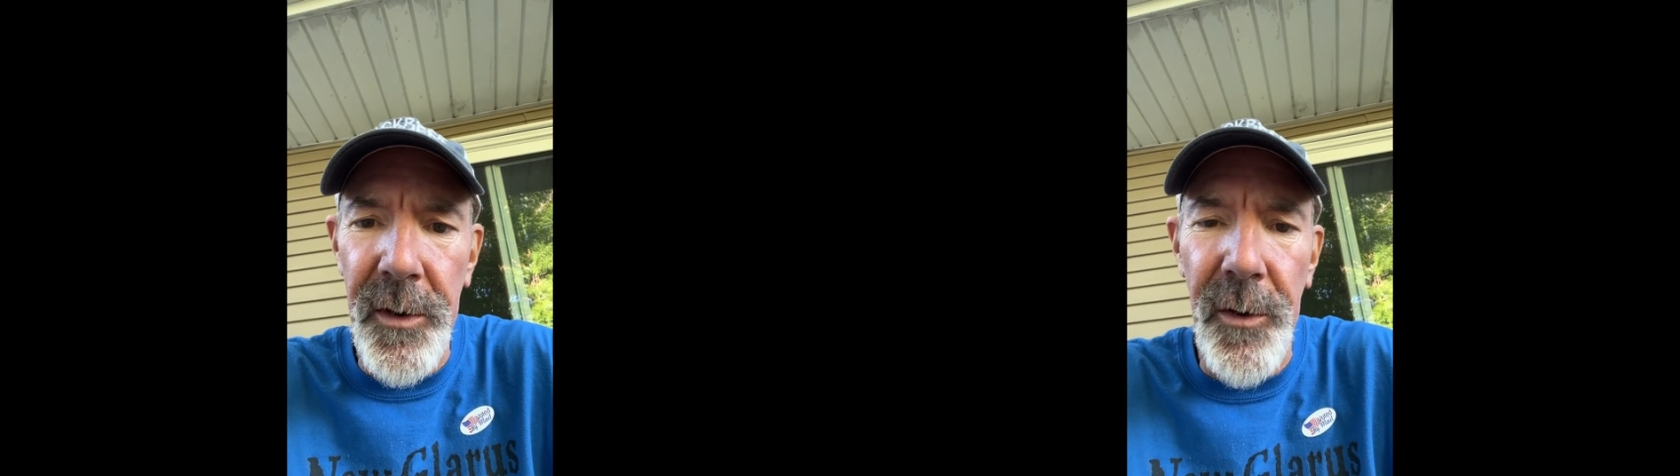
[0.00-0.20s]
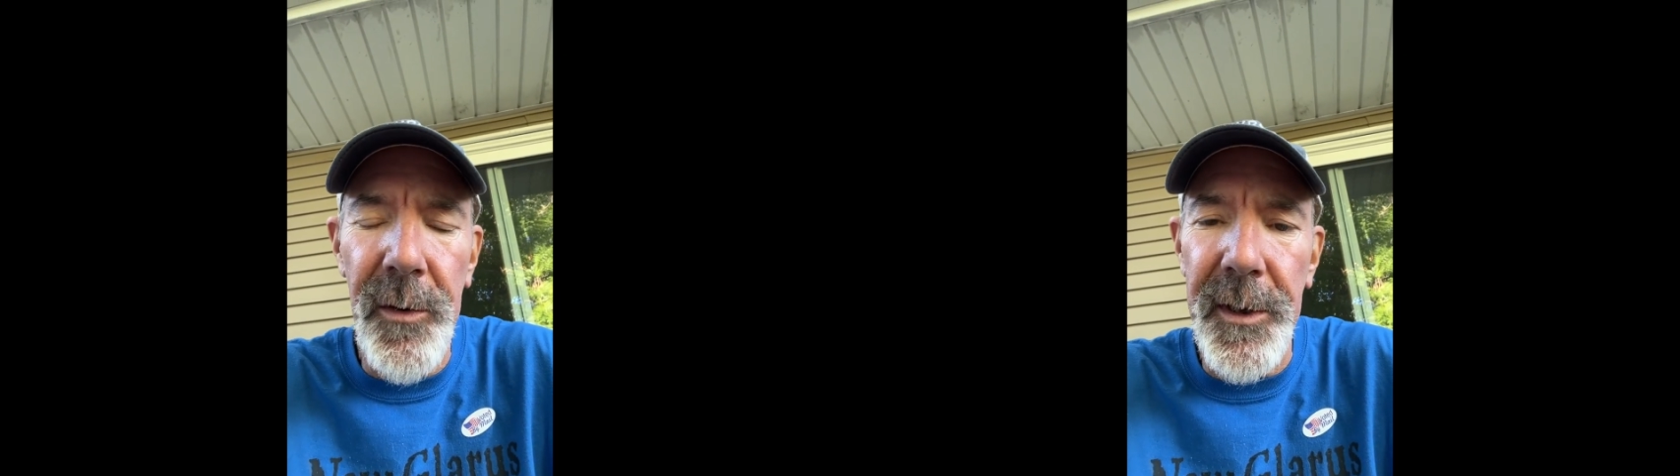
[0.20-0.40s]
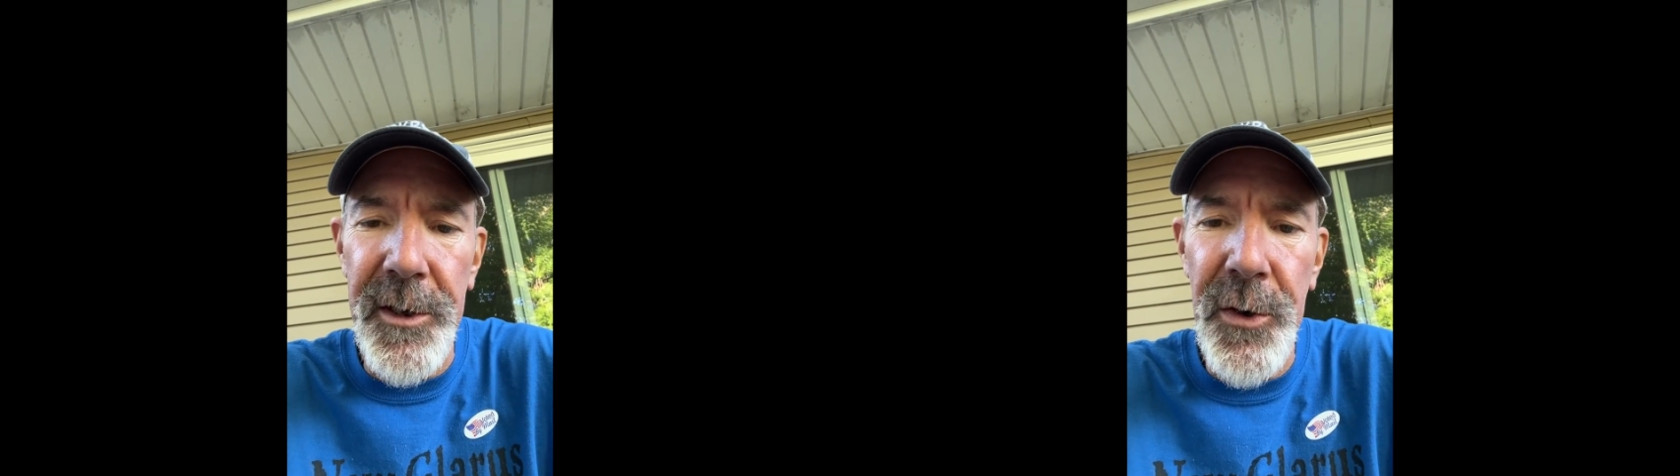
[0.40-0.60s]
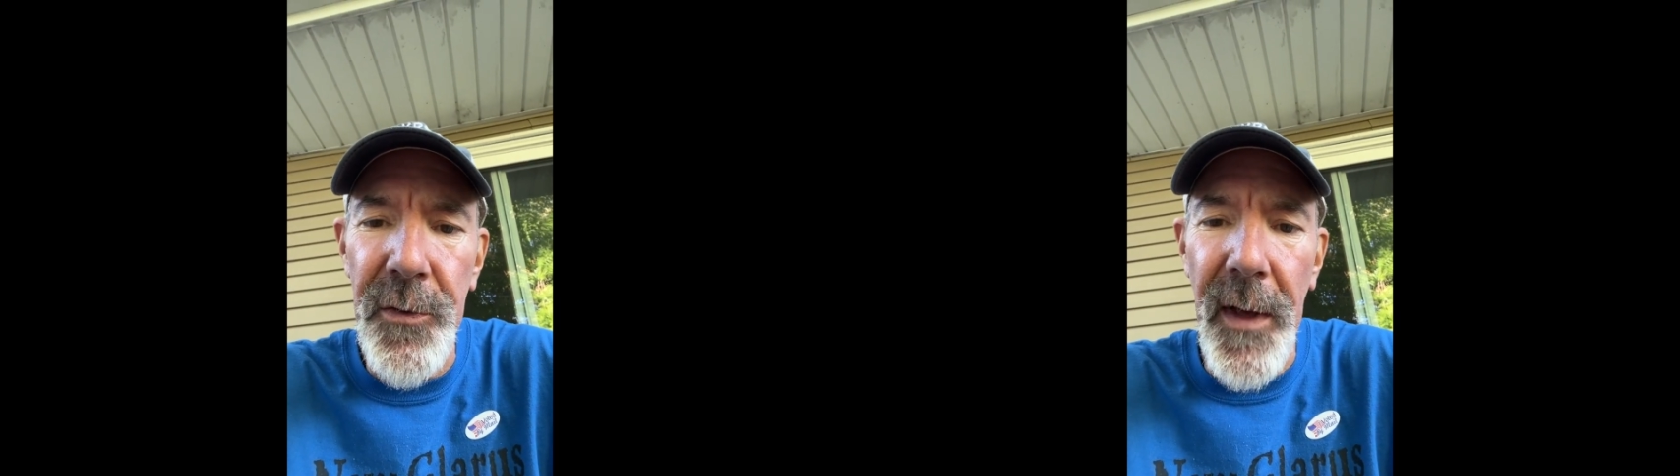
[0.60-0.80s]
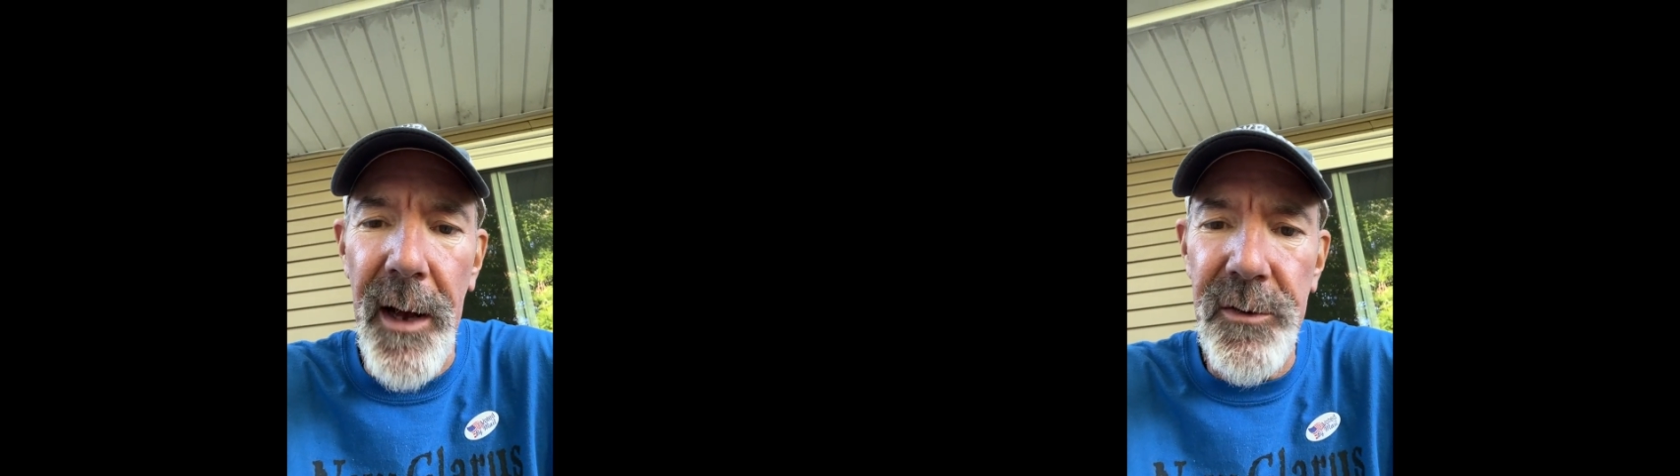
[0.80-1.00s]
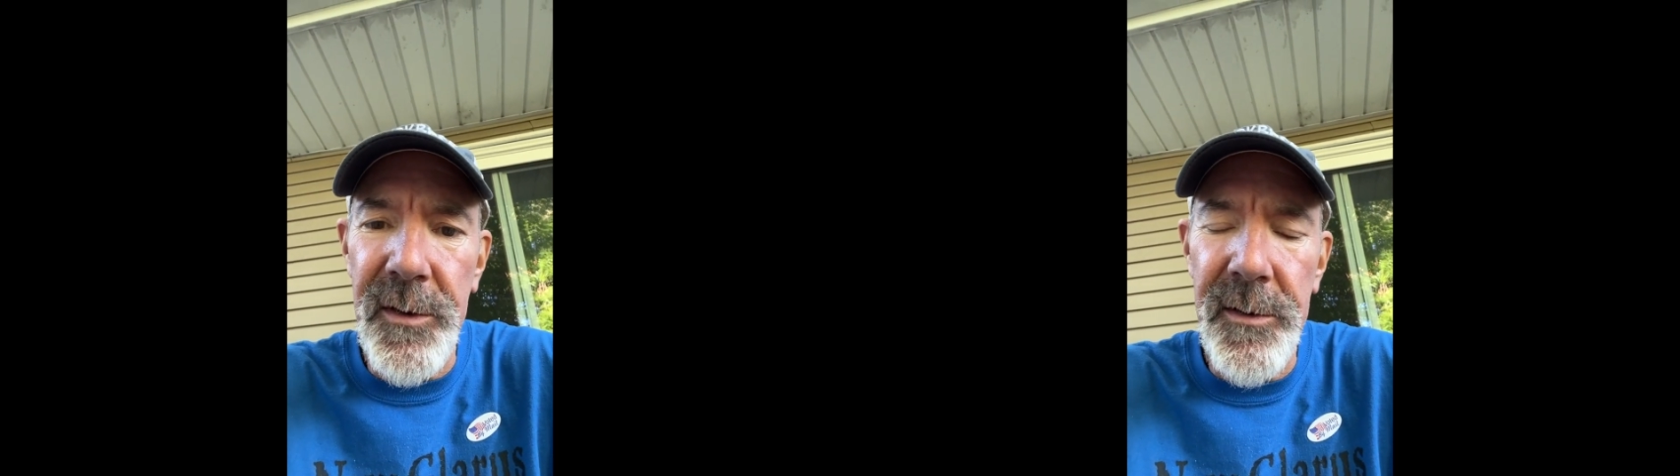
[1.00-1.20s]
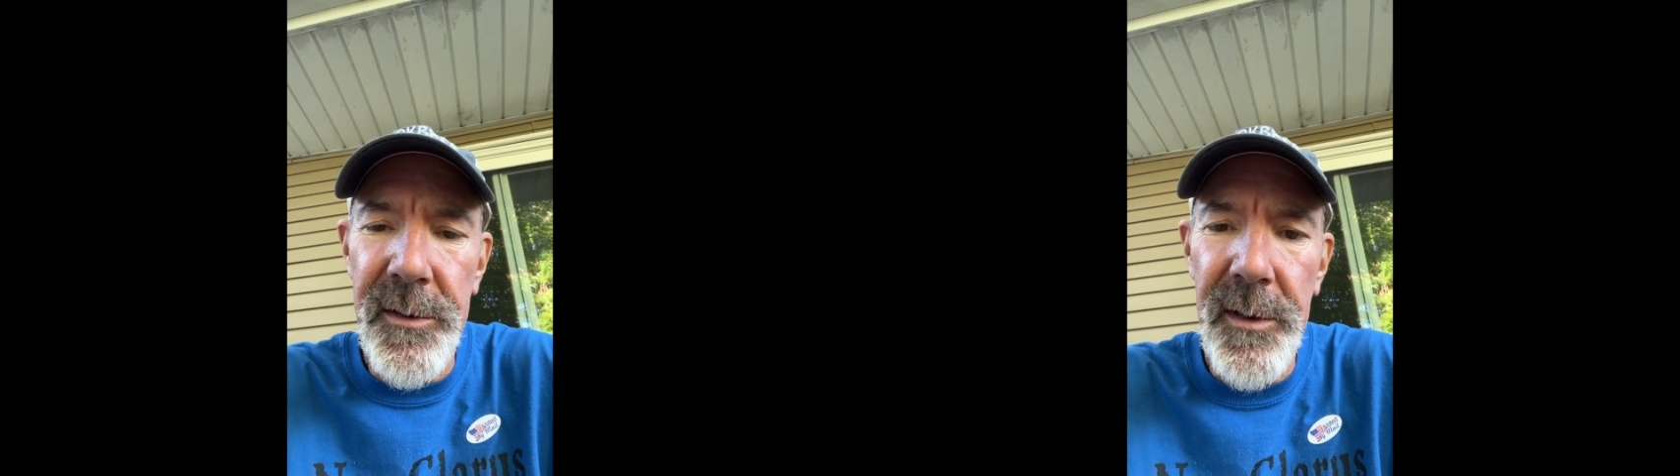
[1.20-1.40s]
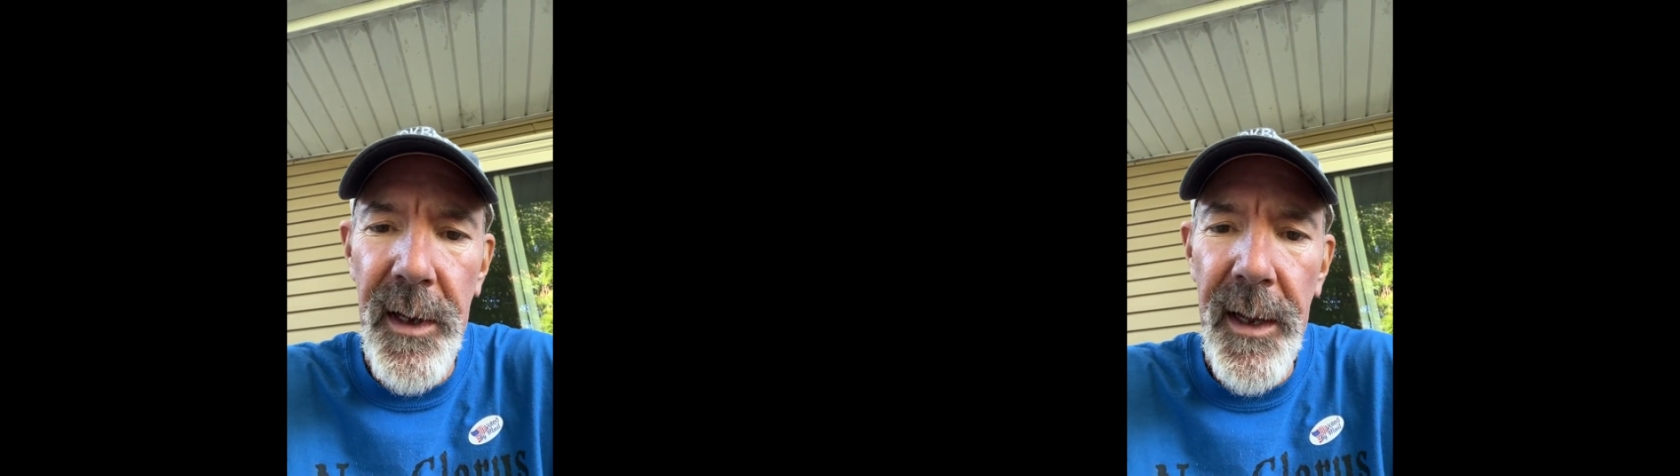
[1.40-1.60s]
early 2000s,